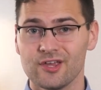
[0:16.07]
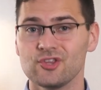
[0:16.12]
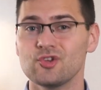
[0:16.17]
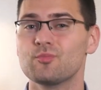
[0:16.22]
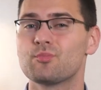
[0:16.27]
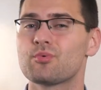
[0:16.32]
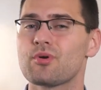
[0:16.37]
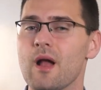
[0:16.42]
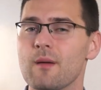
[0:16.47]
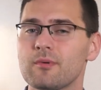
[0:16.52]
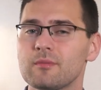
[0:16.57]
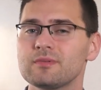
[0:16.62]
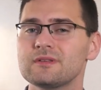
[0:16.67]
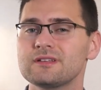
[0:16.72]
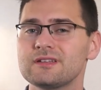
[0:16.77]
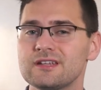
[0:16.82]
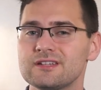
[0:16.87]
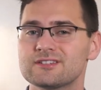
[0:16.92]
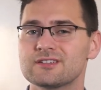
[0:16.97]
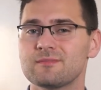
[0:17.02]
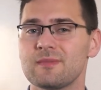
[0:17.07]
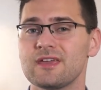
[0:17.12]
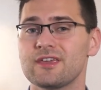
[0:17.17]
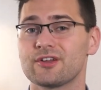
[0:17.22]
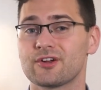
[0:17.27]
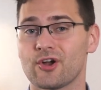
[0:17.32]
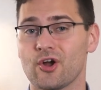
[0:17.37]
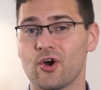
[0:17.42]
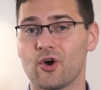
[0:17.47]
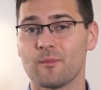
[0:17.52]
you probably need to make
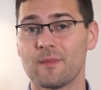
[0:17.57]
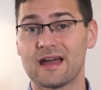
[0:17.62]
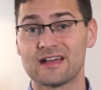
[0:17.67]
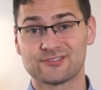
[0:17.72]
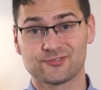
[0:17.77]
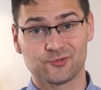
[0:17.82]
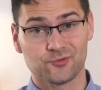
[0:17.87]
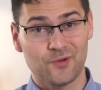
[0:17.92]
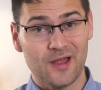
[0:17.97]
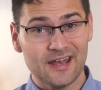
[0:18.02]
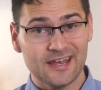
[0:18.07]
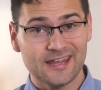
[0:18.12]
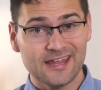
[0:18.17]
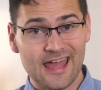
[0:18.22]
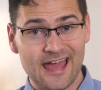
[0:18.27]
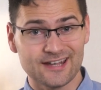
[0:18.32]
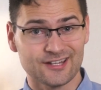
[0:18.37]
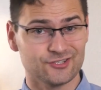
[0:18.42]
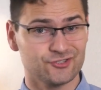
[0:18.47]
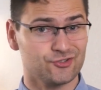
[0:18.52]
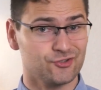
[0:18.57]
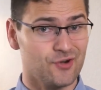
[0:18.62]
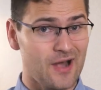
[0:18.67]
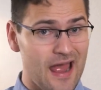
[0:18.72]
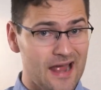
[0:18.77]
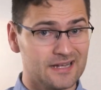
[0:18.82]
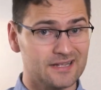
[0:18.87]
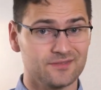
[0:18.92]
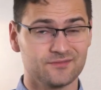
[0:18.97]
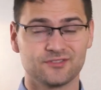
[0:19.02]
your home as ready and
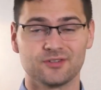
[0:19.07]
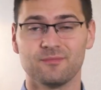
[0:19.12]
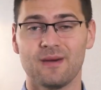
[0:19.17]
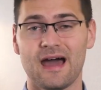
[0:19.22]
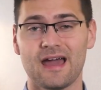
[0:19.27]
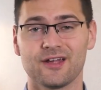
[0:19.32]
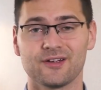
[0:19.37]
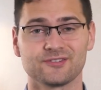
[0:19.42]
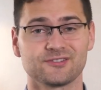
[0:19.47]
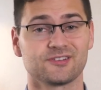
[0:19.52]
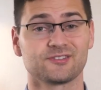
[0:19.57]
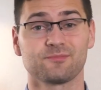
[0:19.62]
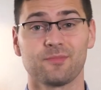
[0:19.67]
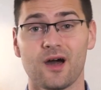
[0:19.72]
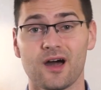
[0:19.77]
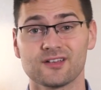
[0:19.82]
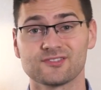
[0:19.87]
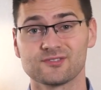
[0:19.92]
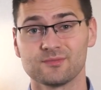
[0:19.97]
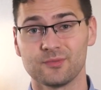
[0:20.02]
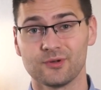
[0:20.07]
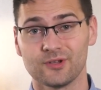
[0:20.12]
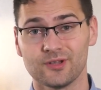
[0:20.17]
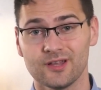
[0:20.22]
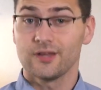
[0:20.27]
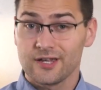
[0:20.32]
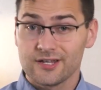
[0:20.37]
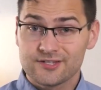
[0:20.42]
attractive to buyers as possible.